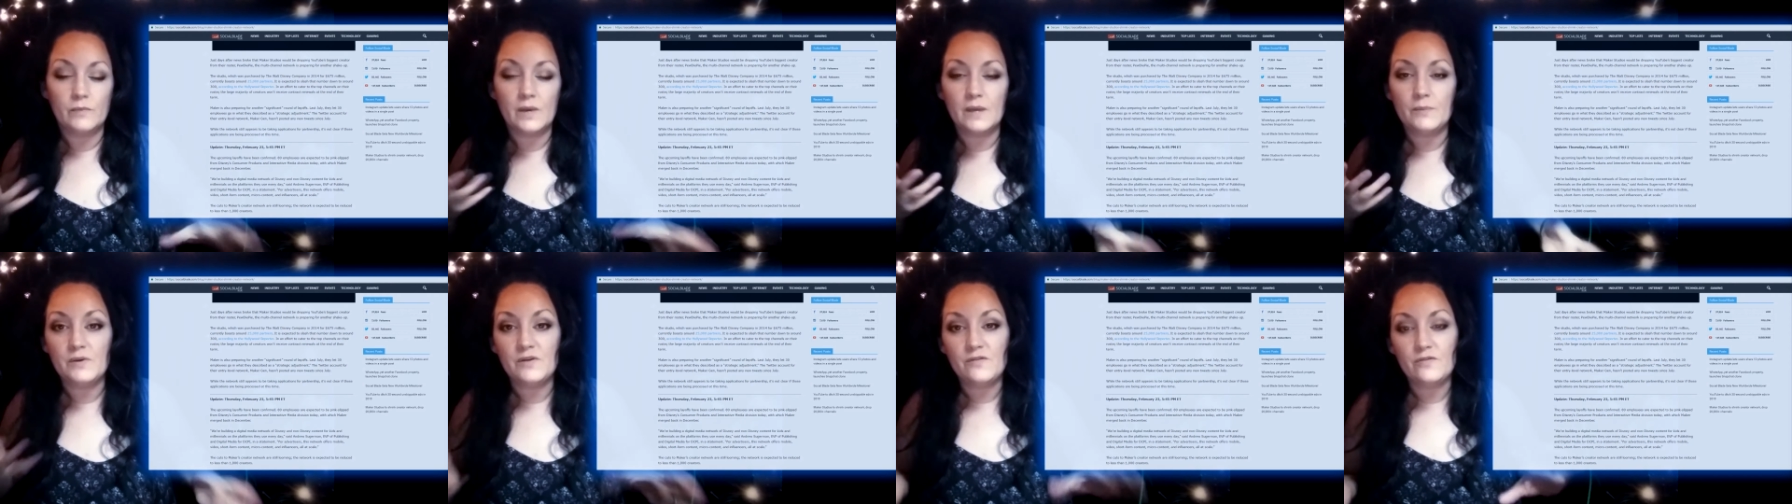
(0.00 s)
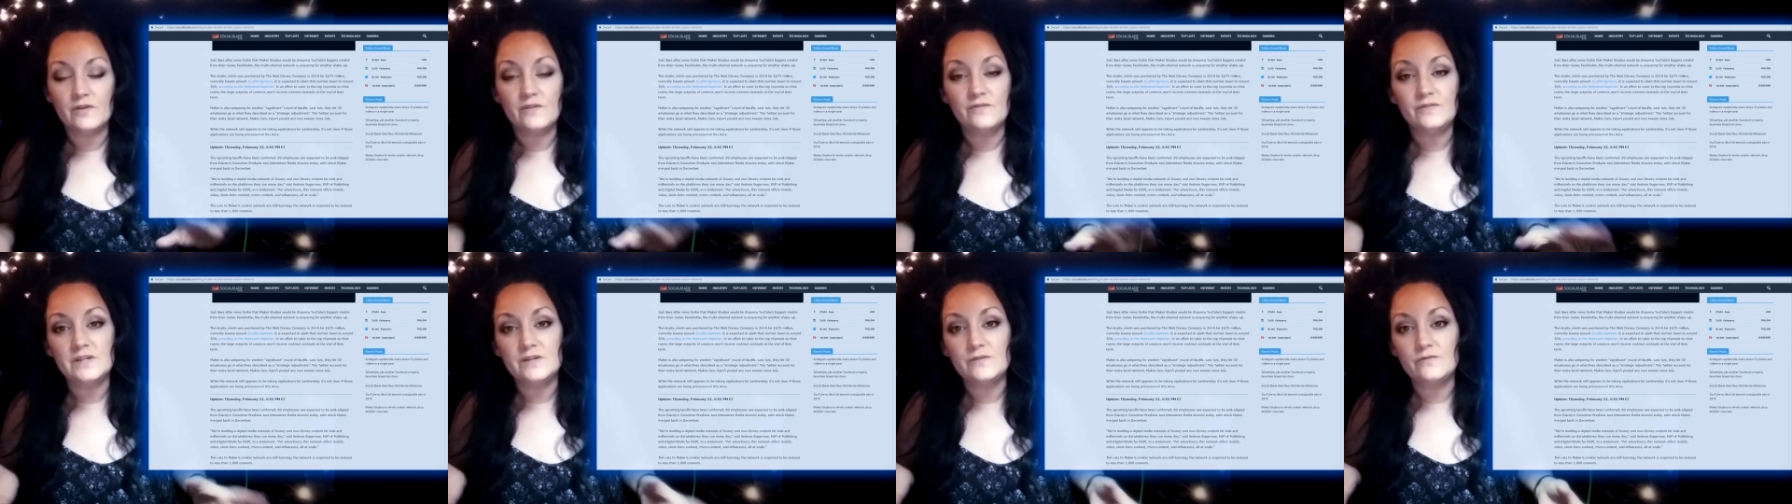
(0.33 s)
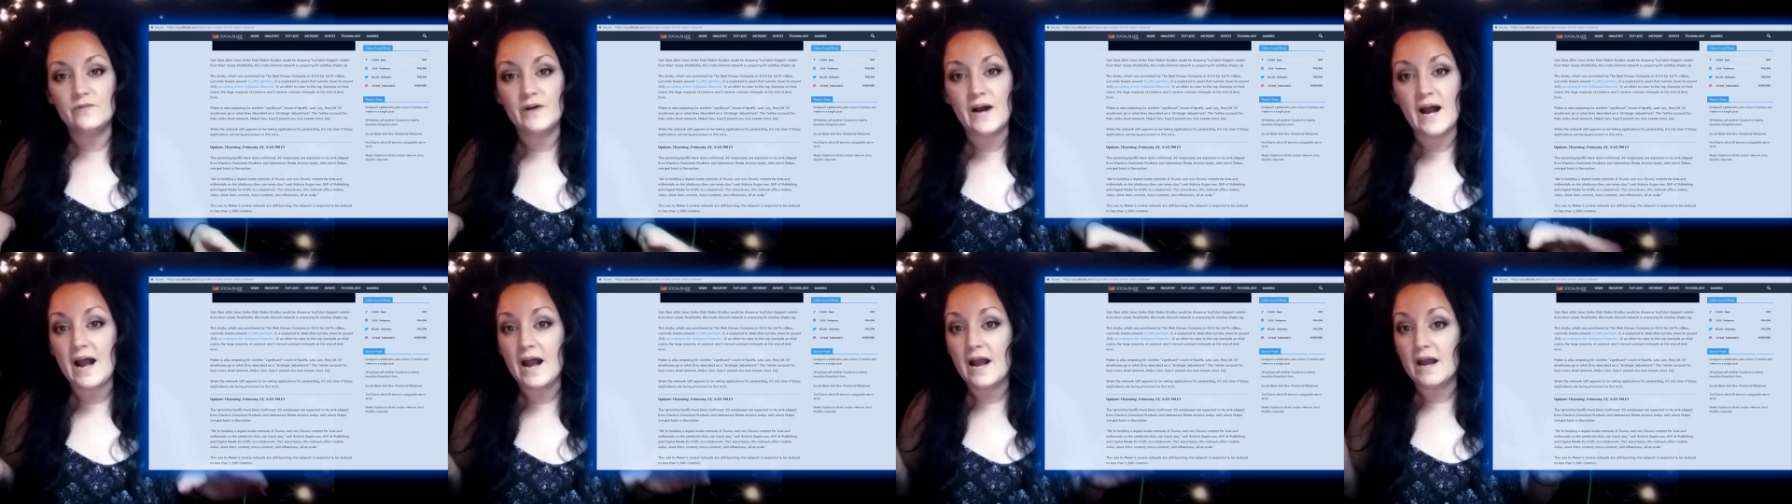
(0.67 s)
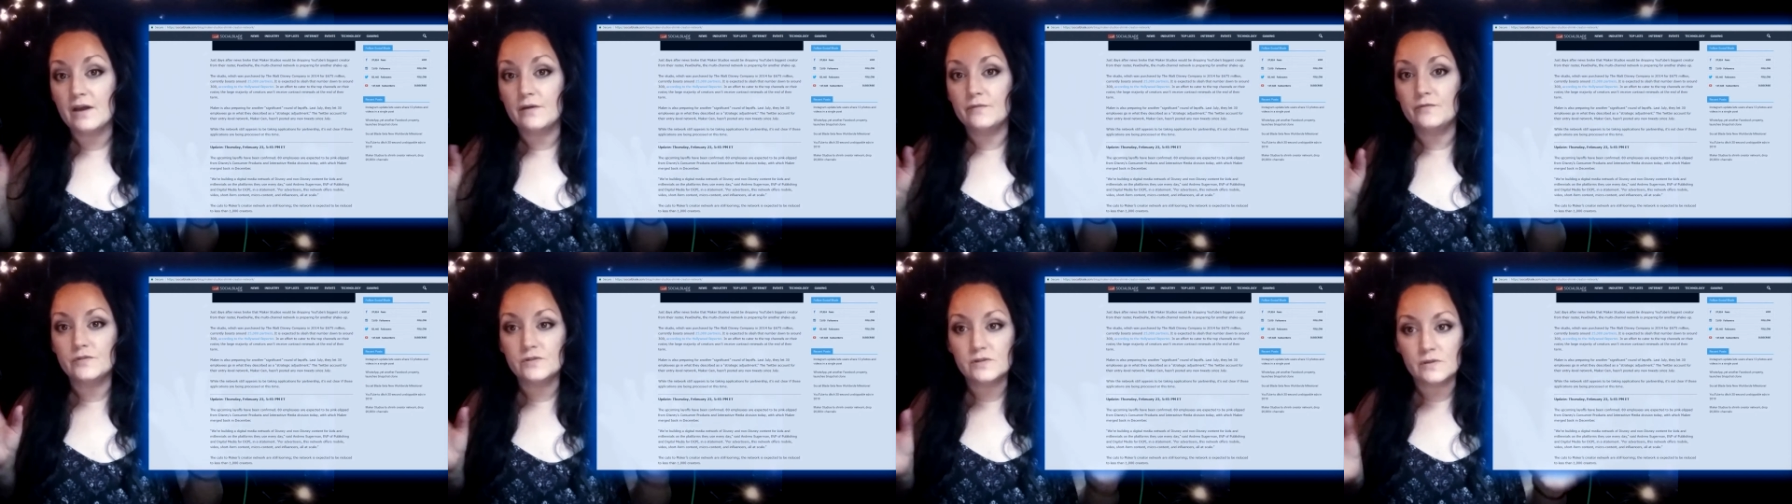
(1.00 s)
maybe
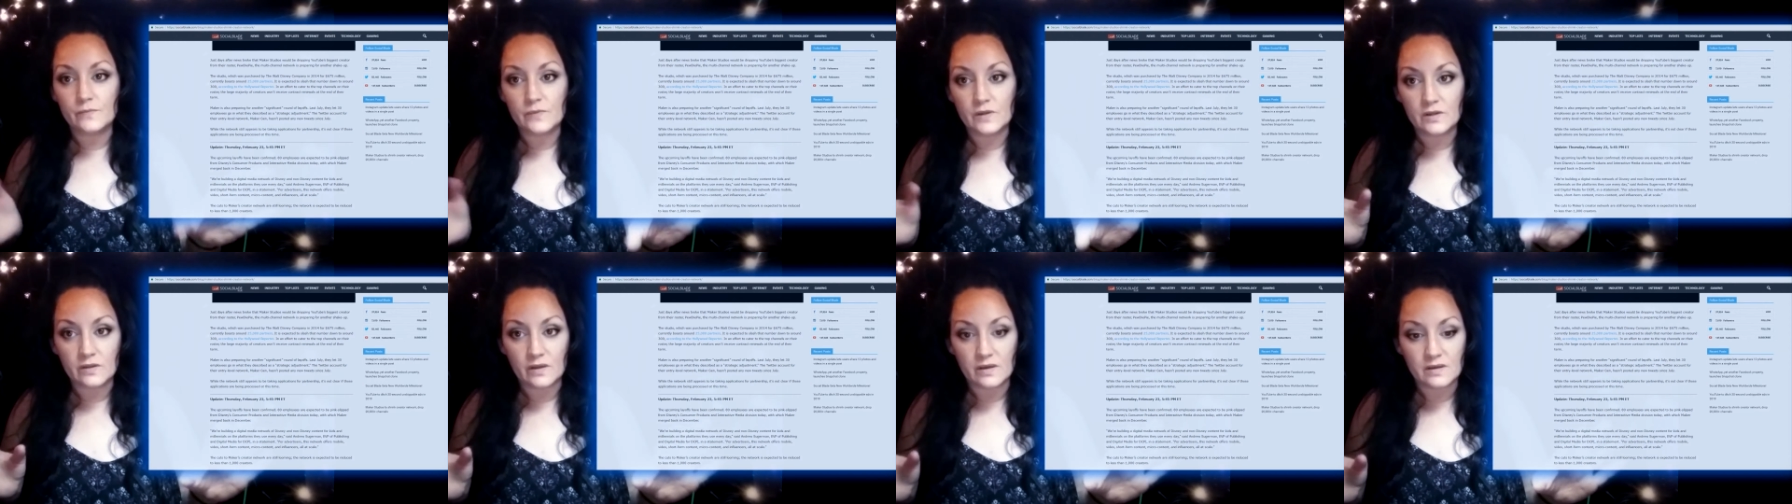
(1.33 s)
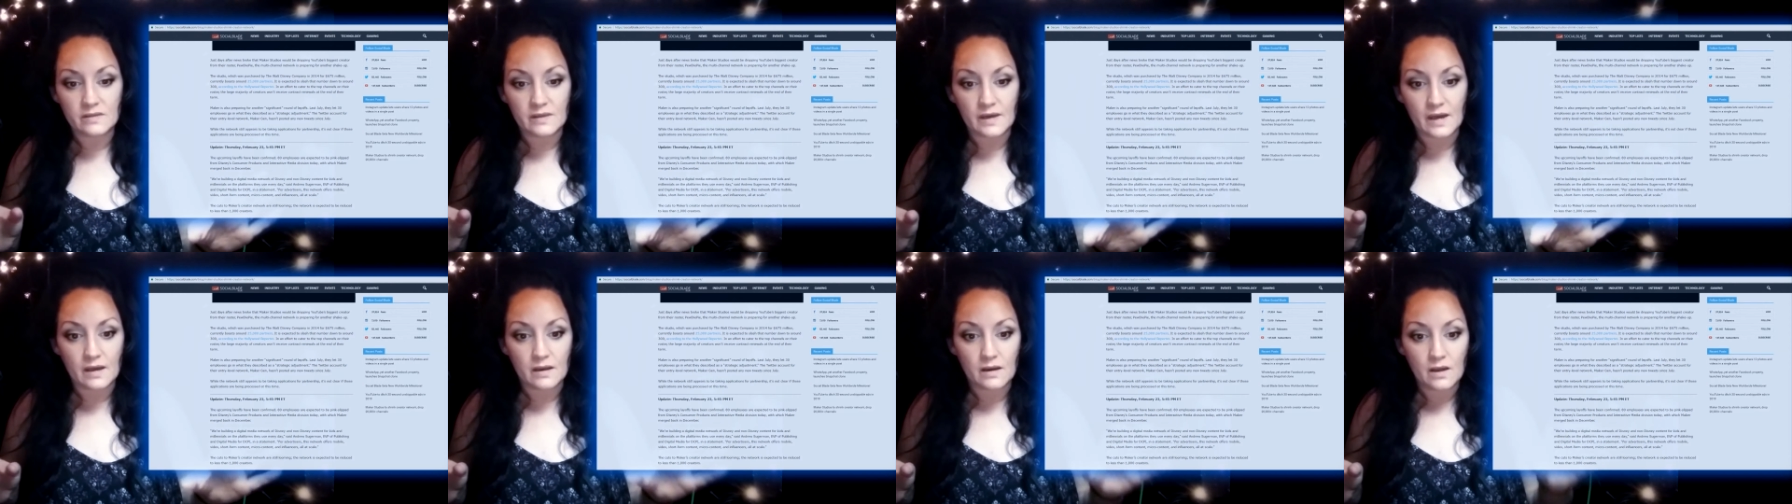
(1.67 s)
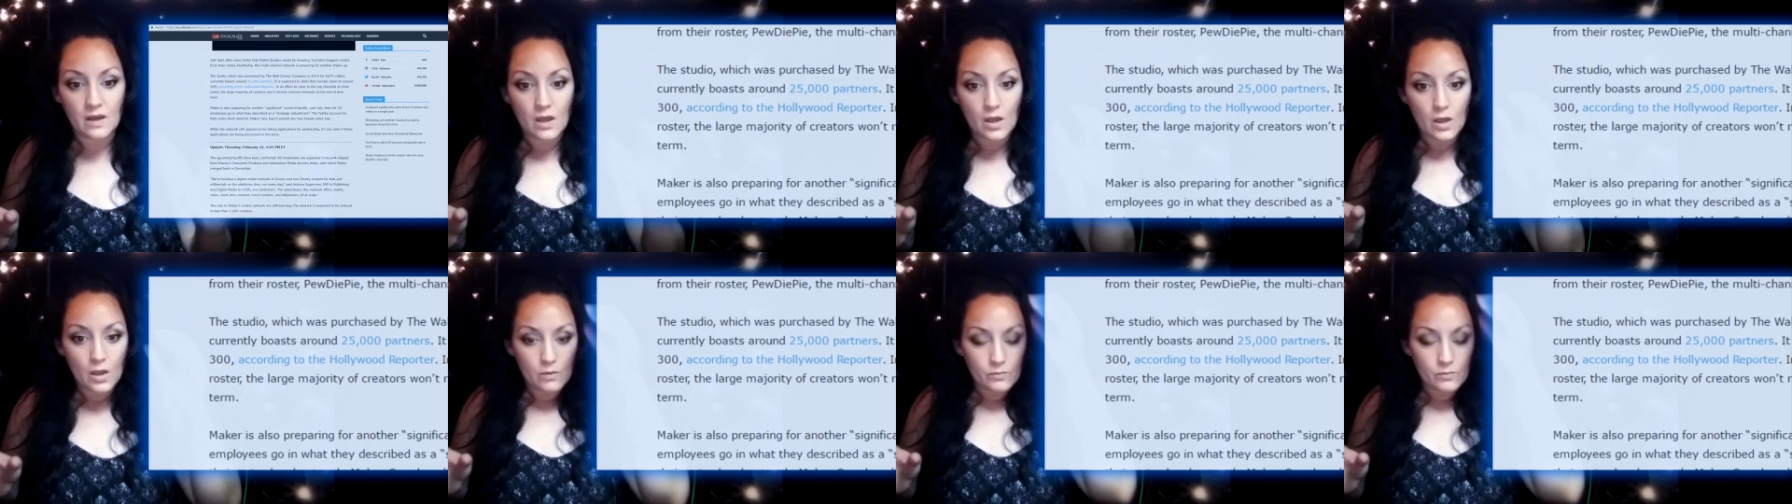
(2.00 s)
55, something like that.